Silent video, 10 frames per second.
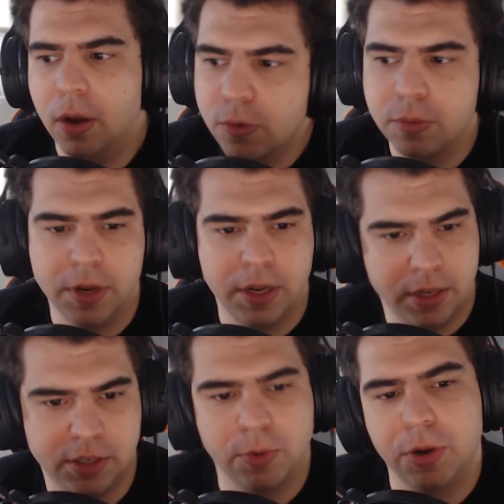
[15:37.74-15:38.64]
ultimately
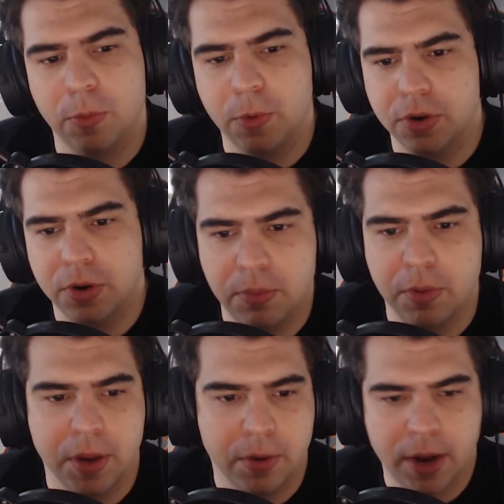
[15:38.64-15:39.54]
this is what you want your team
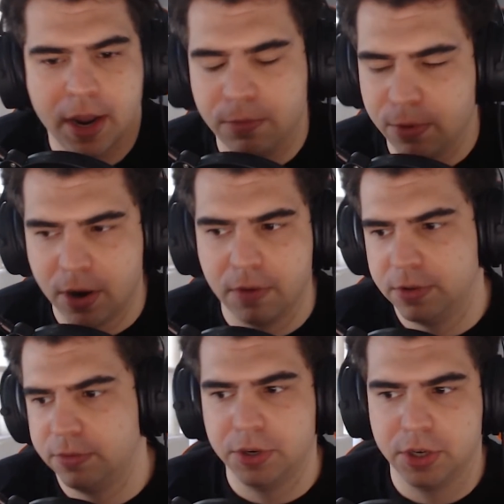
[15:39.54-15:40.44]
to be, right? Everyone
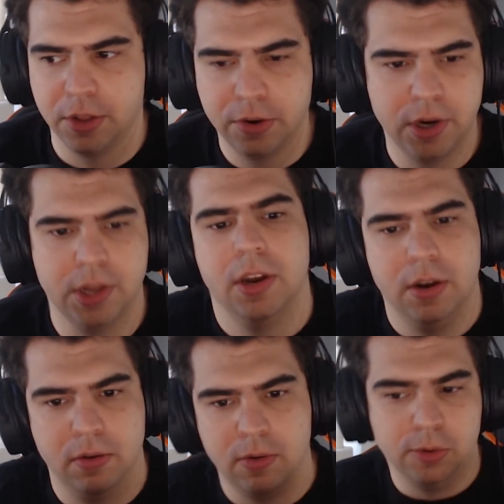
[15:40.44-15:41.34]
covers for each other, and
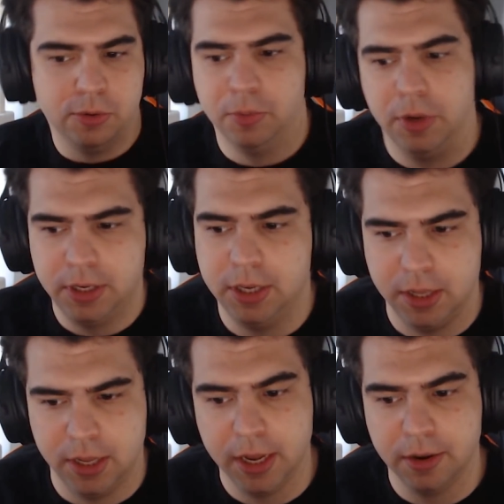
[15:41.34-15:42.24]
then ultimately
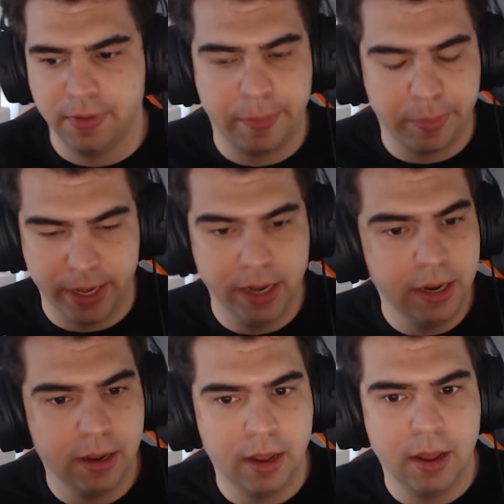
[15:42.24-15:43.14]
in the end of that
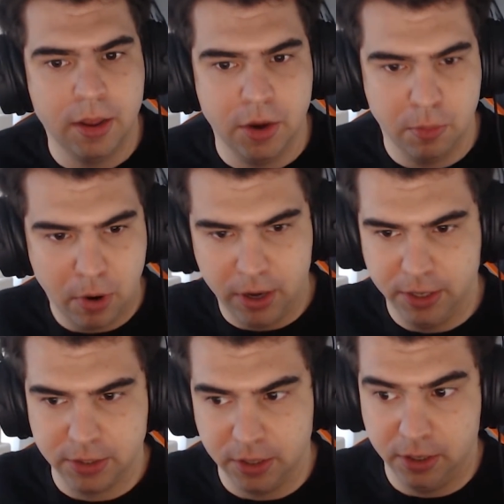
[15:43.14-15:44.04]
play, your bot
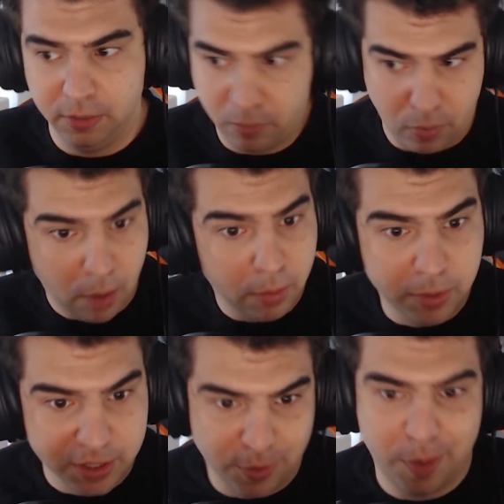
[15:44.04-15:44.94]
lane's going to
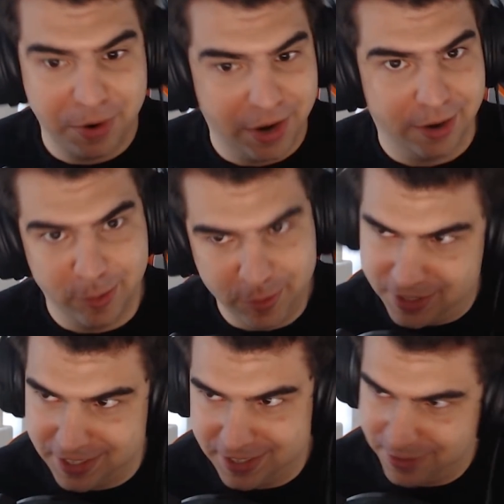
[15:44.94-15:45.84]
probably swap to Herald,
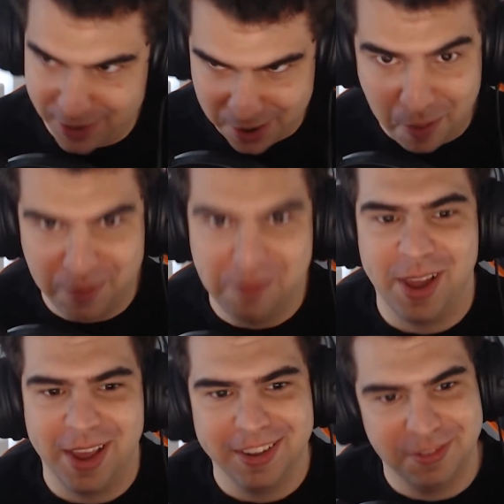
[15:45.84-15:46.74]
because that's a very common
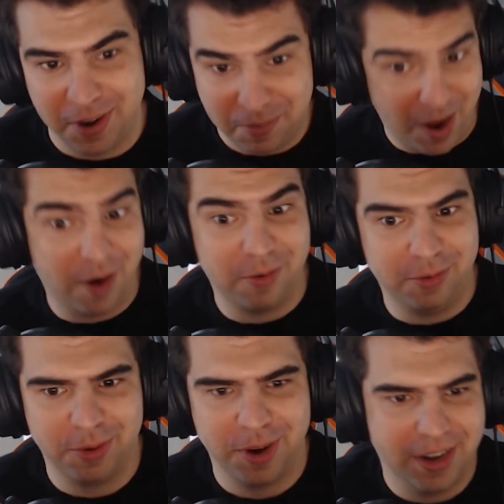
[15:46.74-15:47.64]
play that's very
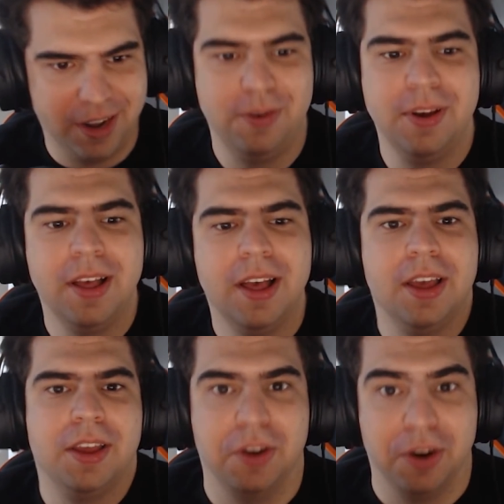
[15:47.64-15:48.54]
powerful right now.
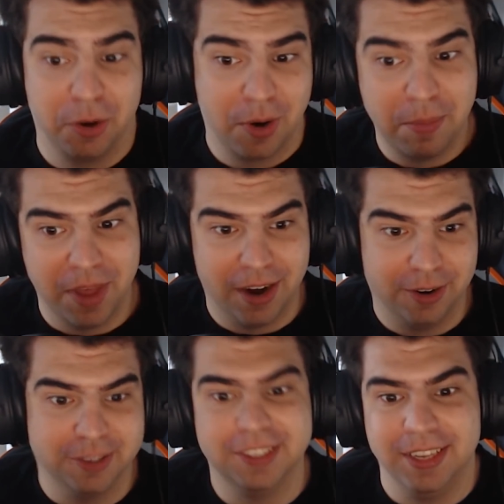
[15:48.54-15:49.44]
You're going to grab the
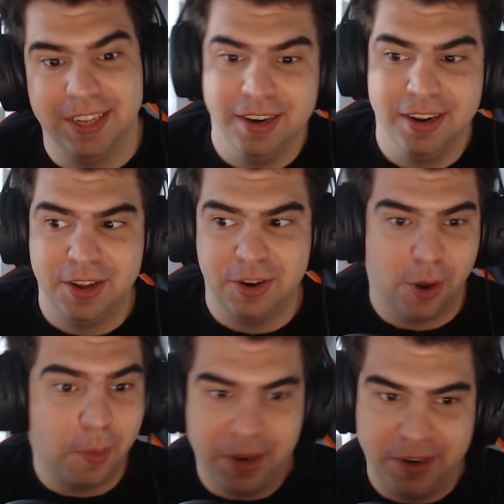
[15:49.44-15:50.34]
Herald, and then your
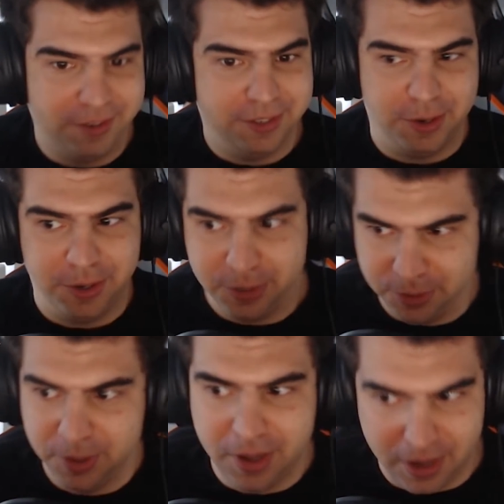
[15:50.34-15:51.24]
top laner is going
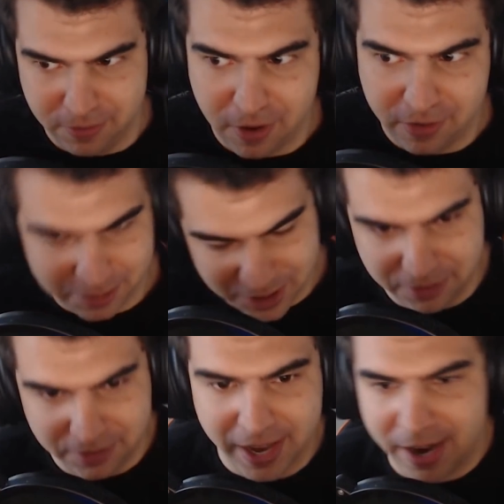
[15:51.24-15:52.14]
to involve
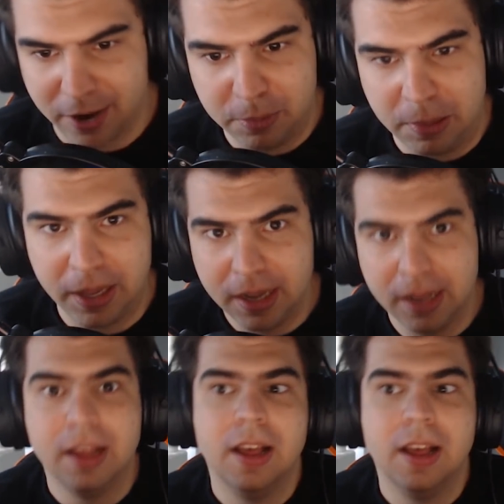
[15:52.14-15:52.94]
himself in that Herald play,